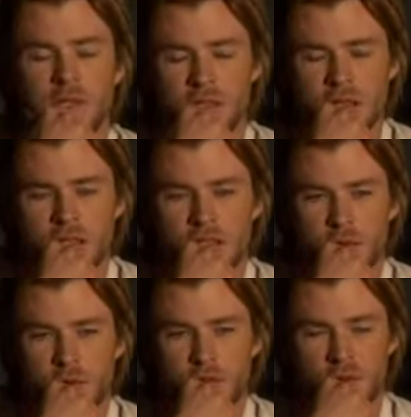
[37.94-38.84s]
It's a
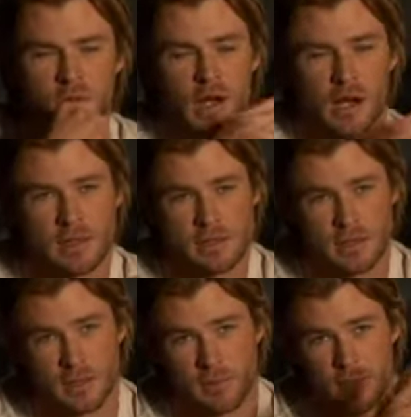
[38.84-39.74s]
different sort of arc
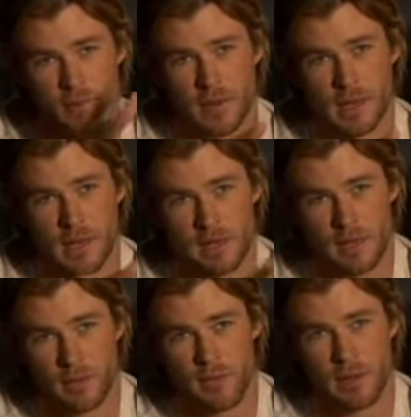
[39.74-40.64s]
to, you
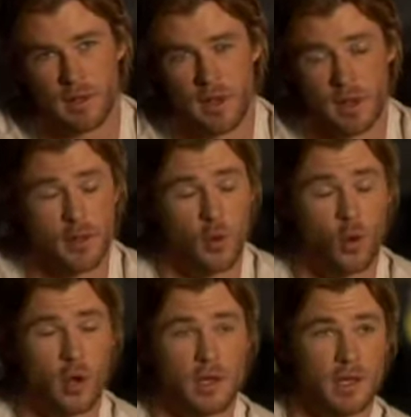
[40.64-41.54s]
know, in
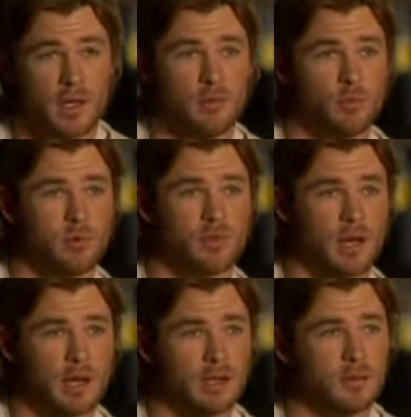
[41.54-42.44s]
Thor. He
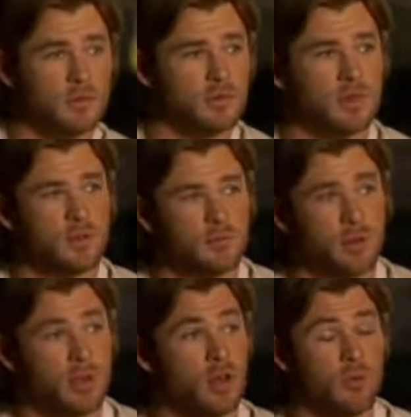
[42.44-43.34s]
started, it was
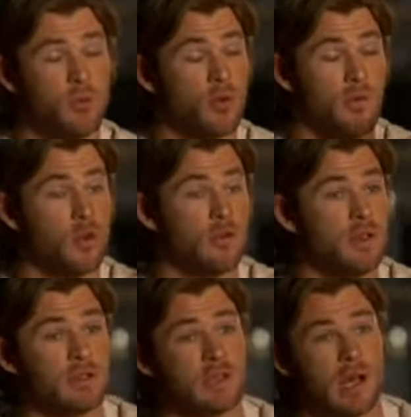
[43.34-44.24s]
probably not more of an
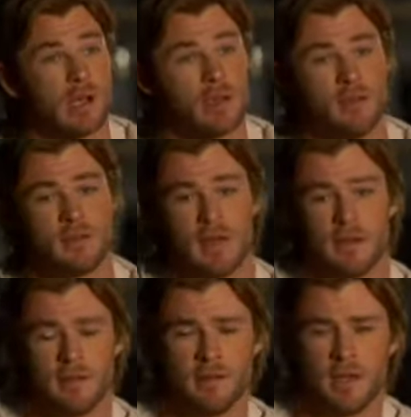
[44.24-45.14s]
obvious arc. He
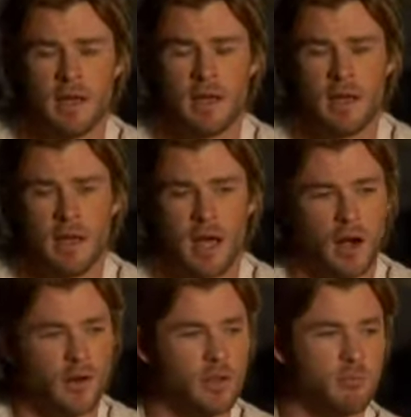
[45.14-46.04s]
started as an
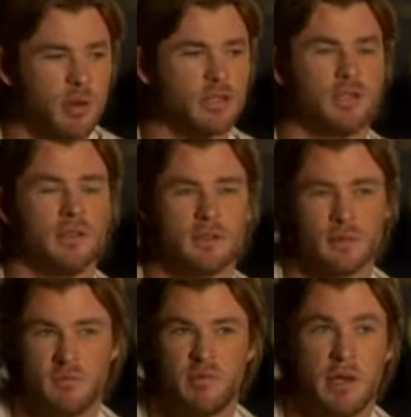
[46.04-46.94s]
arrogant, petulant
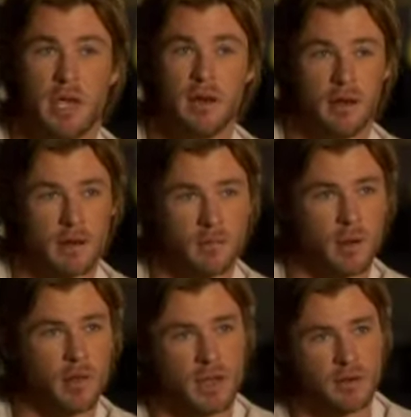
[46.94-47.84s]
sort of kid, and
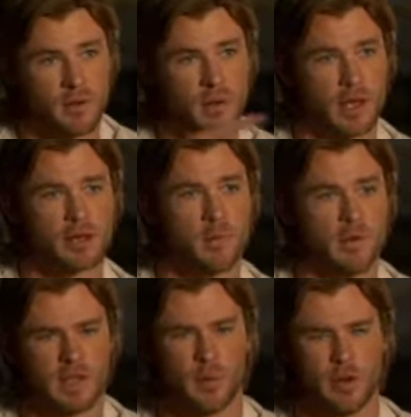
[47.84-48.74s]
by the end of it had to
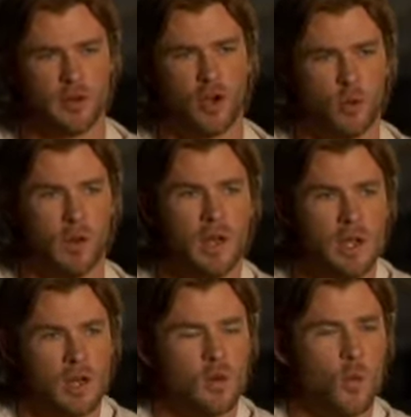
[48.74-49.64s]
become a noble
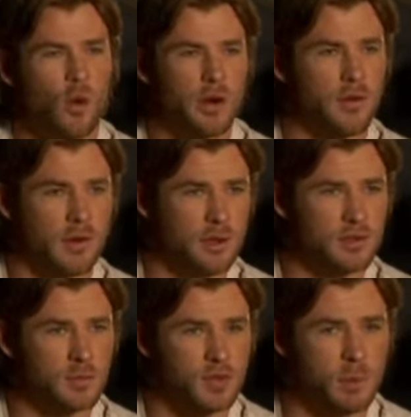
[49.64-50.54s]
warrior and learn
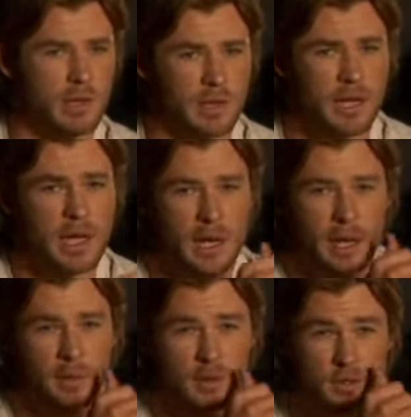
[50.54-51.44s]
some humility.
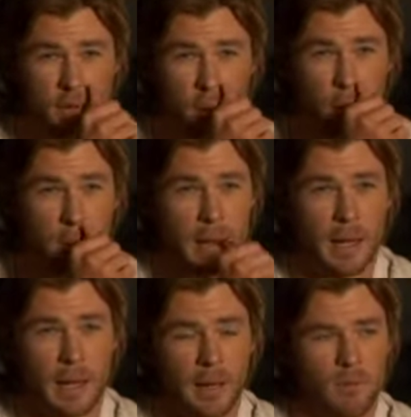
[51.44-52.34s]
In this film,
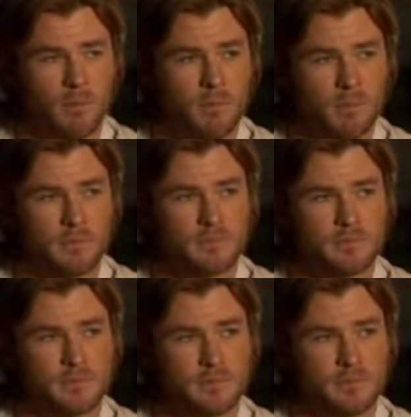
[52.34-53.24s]

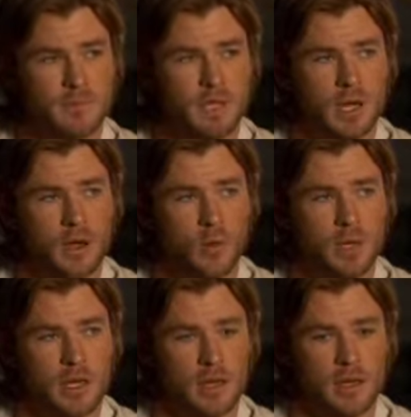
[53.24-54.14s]
you know,
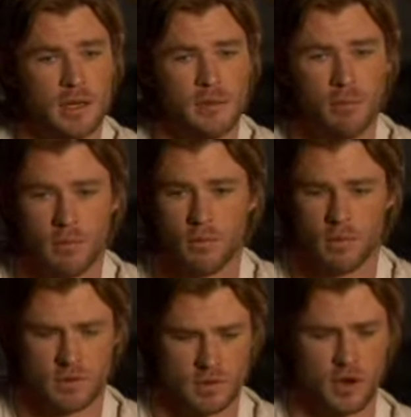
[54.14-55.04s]
he
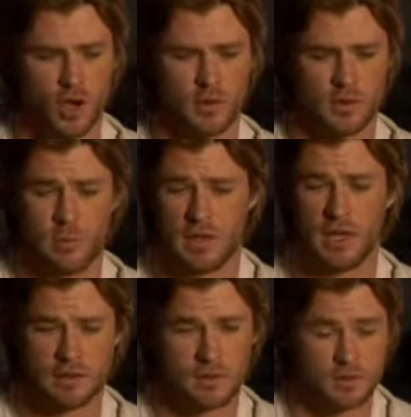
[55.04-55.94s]

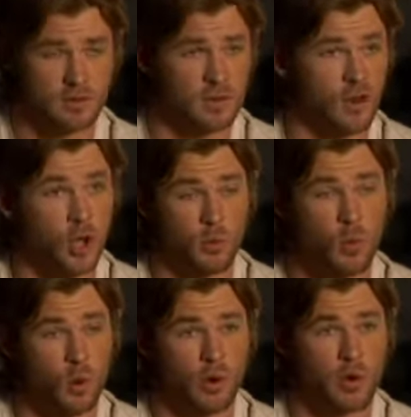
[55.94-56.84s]
begins as a sort of noble
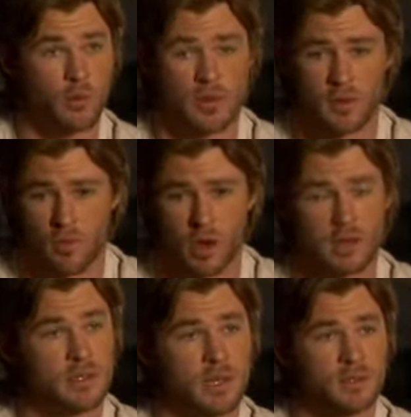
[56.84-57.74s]
warrior with the right
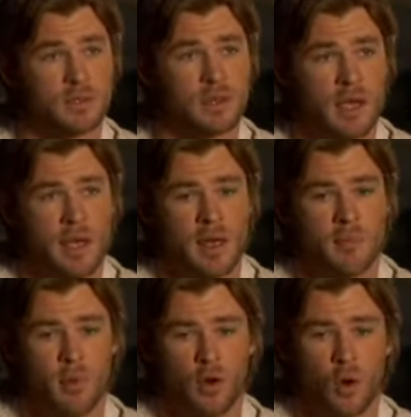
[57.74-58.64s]
intentions,
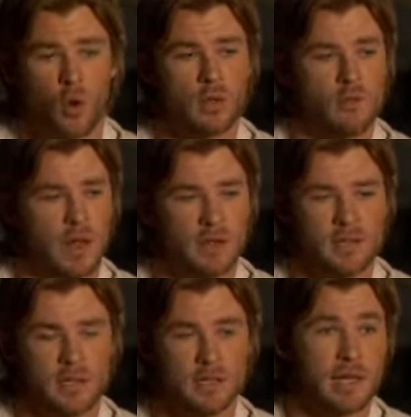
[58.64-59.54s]
but all of that is
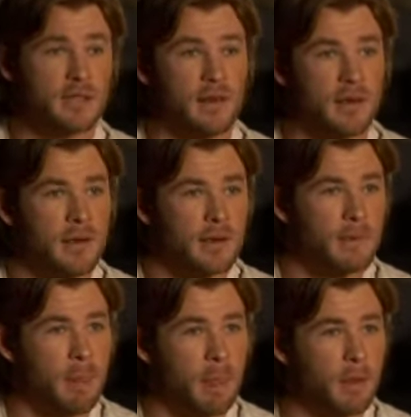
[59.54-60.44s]
then tested,
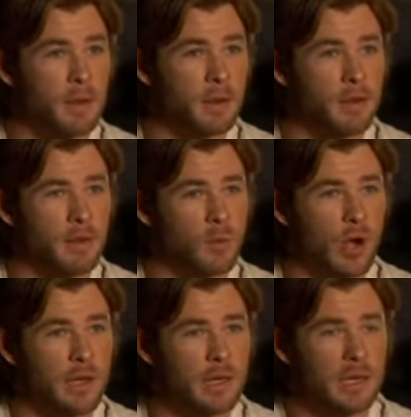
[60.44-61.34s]
I think, in the
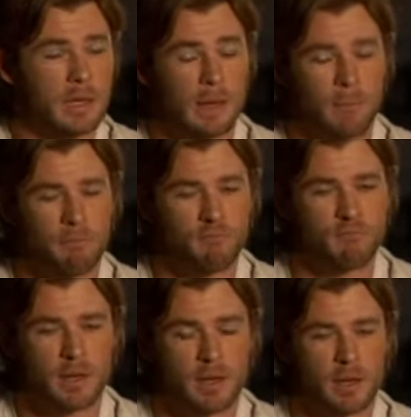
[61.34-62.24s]
way he,
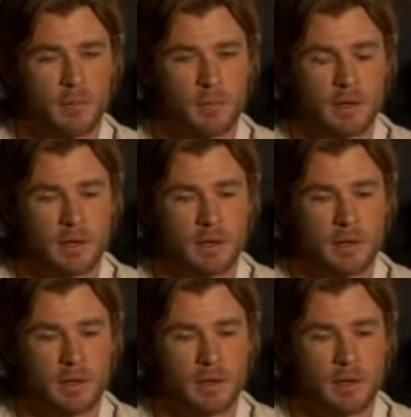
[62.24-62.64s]
you know,